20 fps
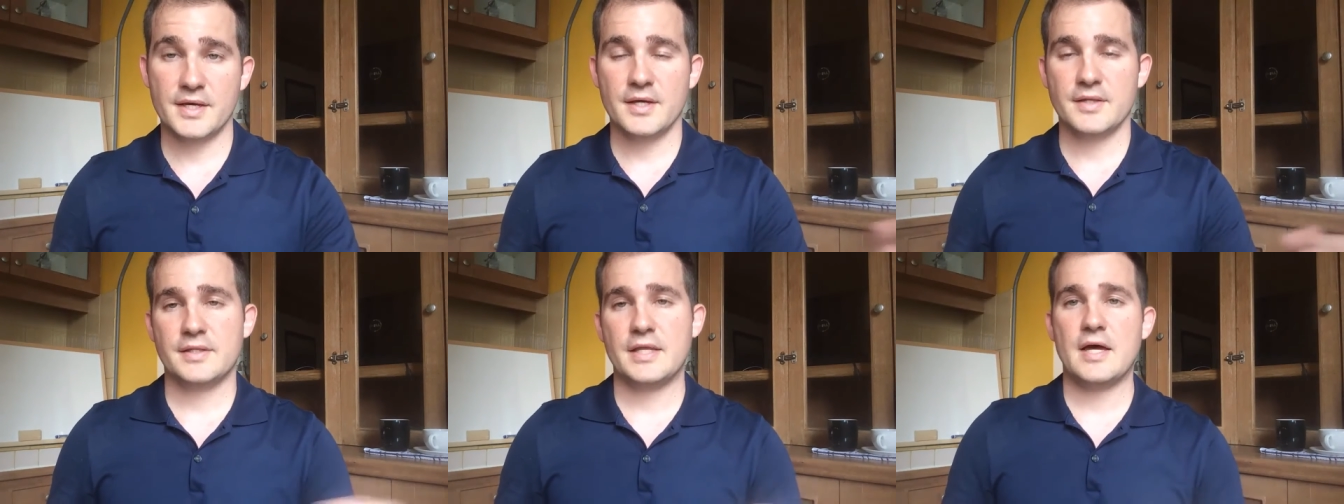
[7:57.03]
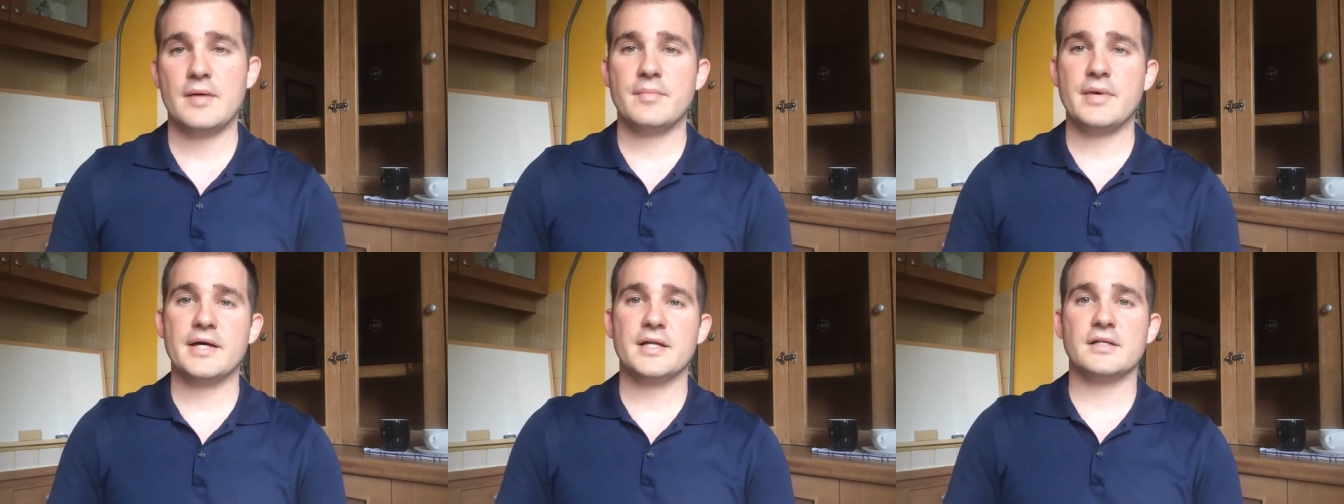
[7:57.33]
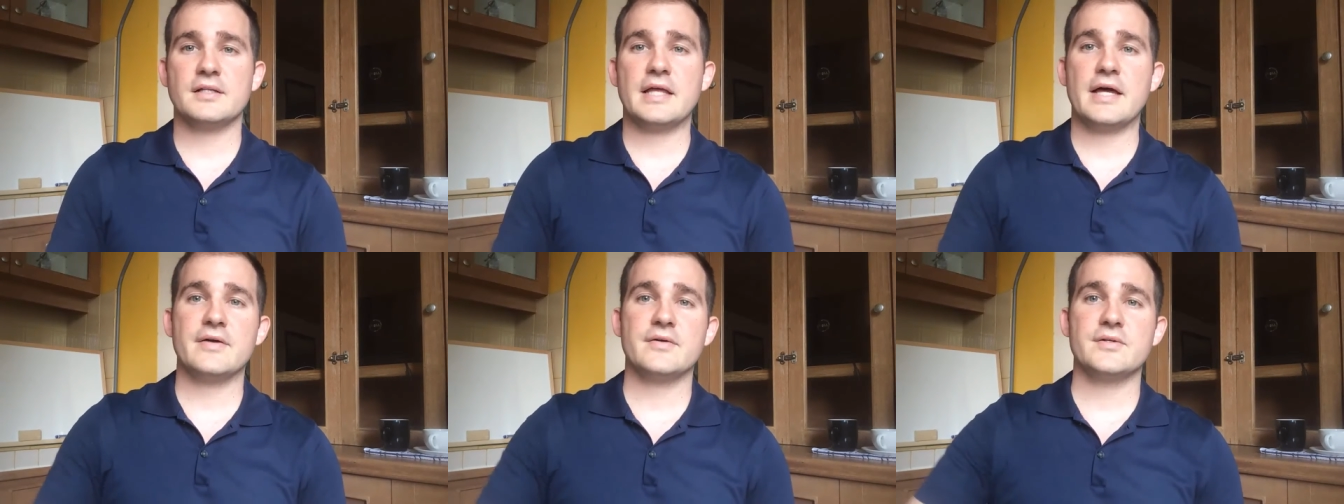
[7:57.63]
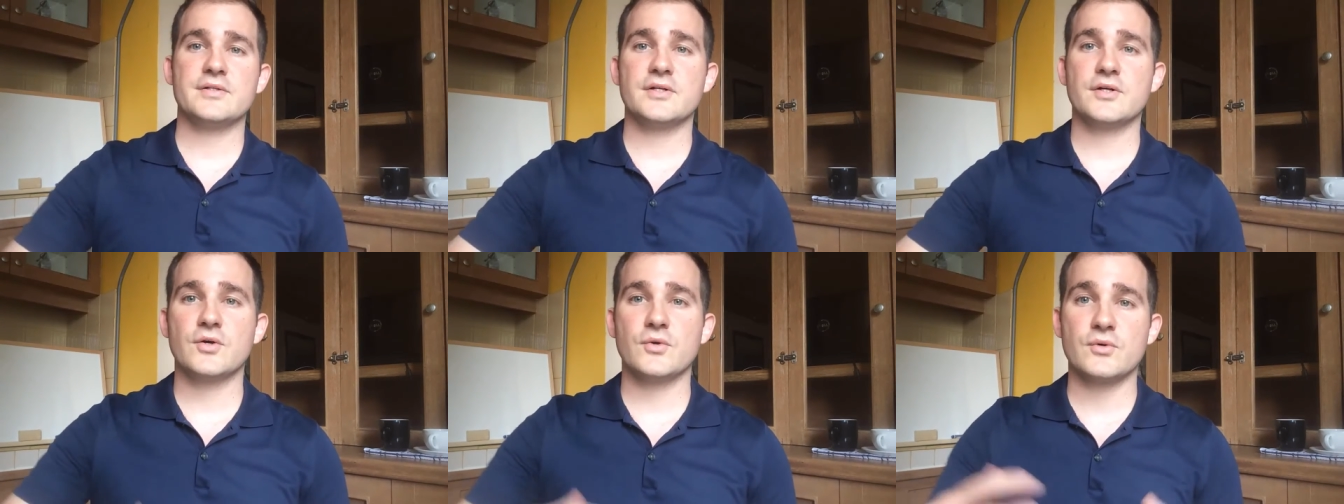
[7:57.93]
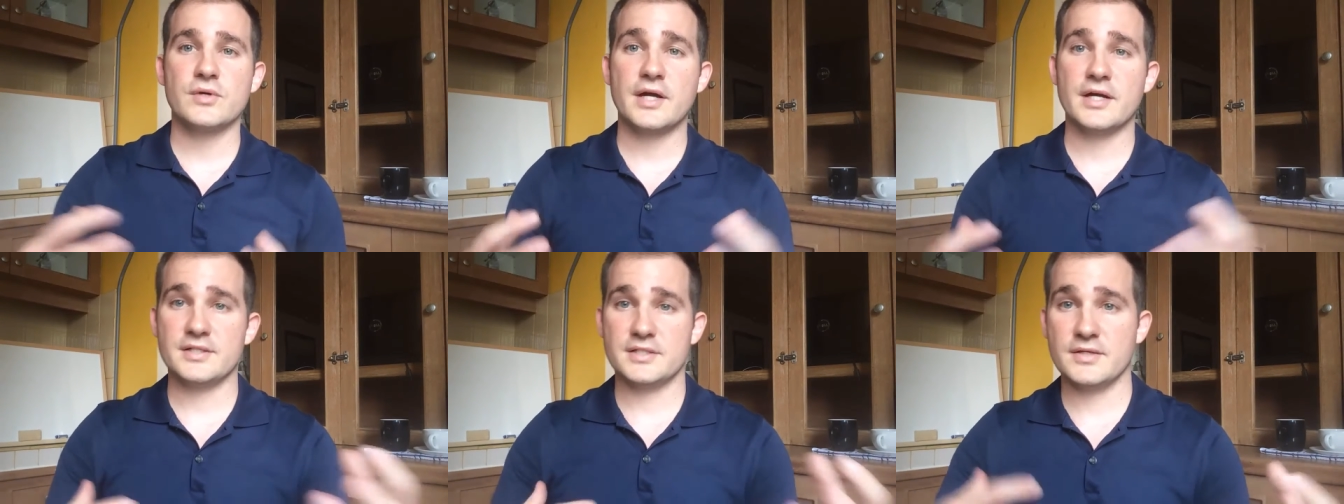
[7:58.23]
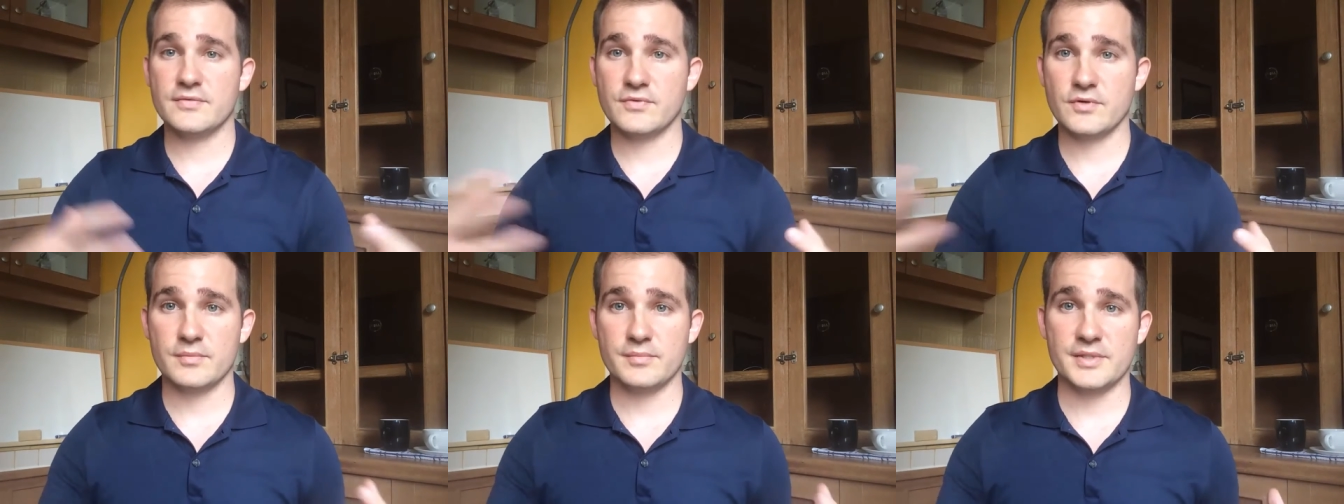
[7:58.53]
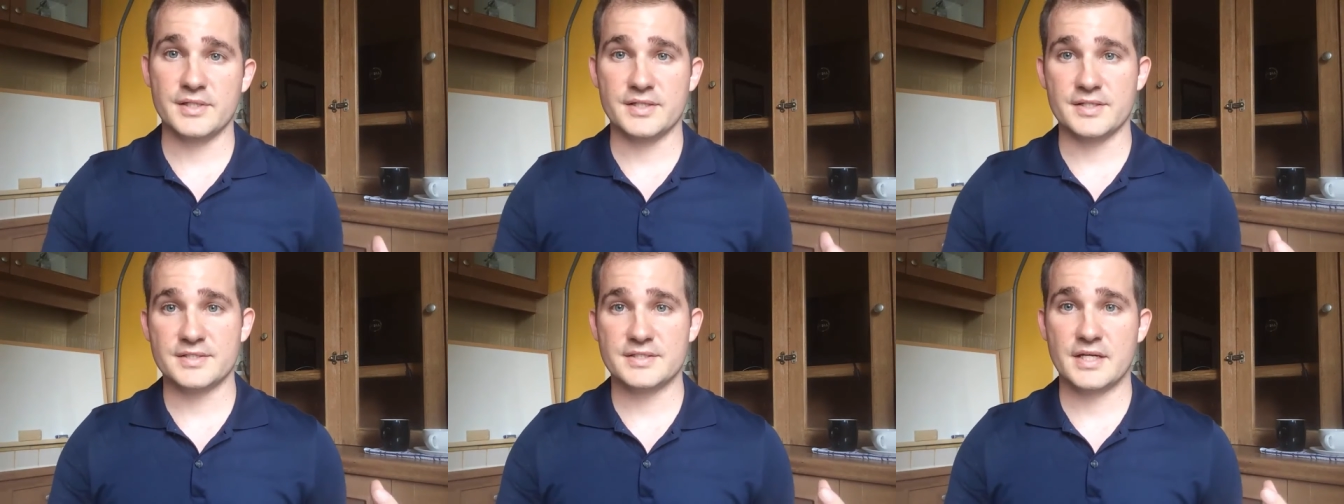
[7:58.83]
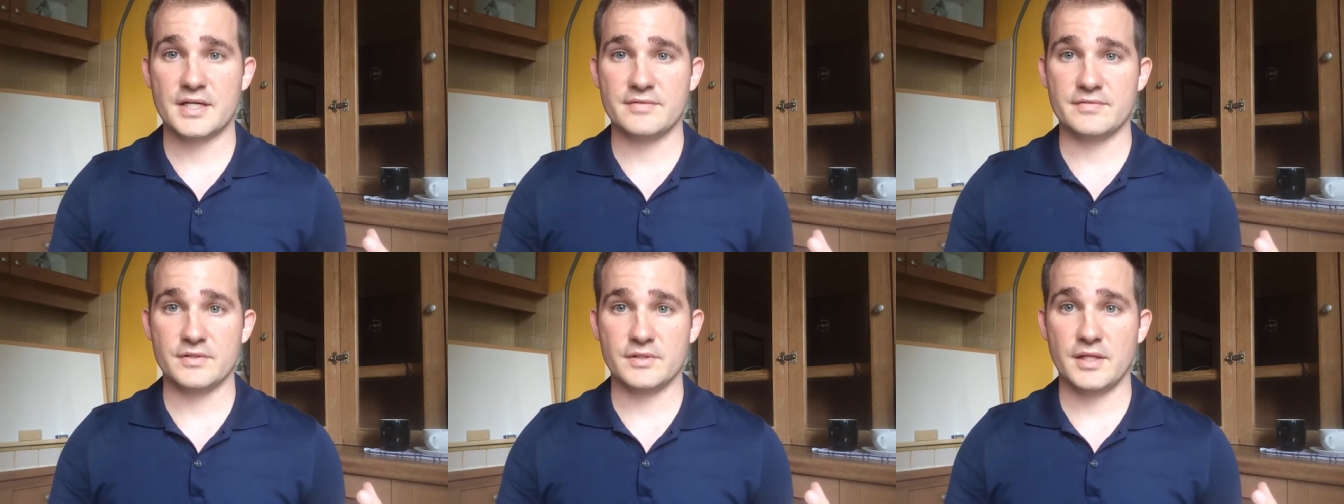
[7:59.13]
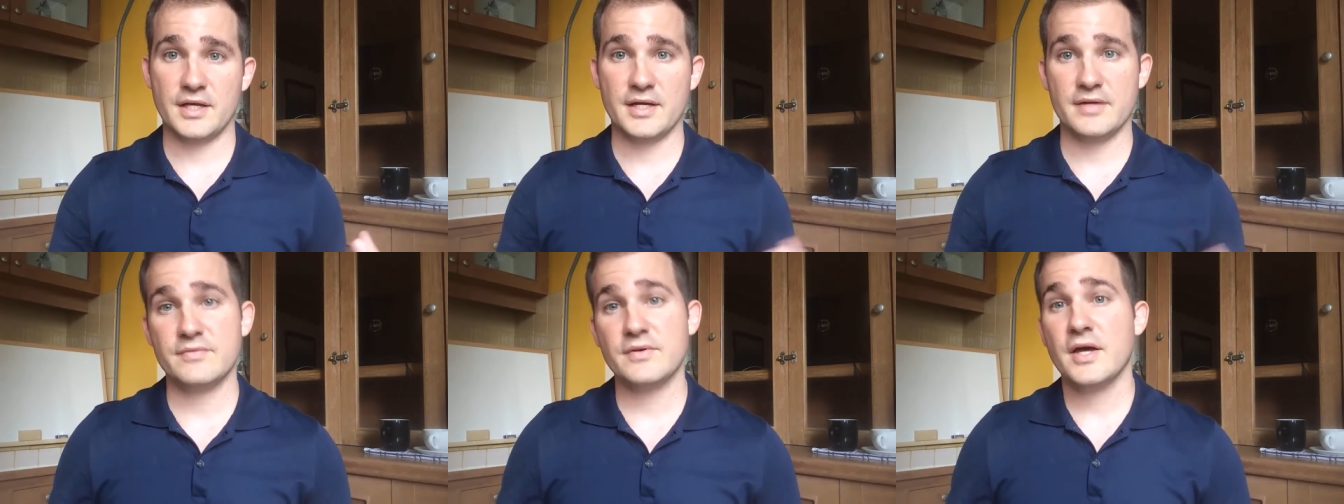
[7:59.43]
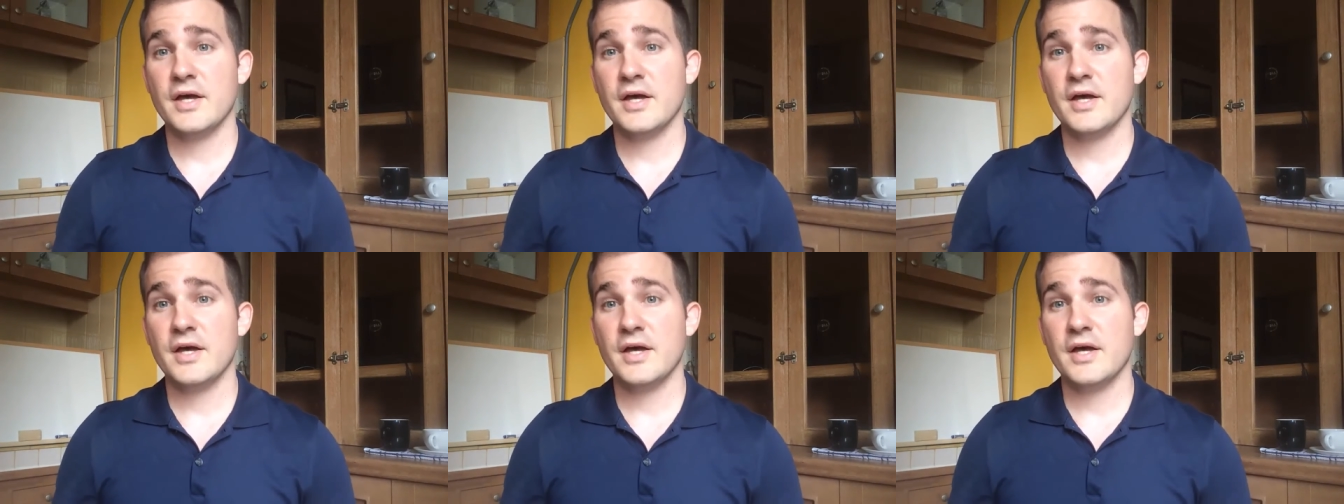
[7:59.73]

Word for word: That might allow you to create different meanings out of your life.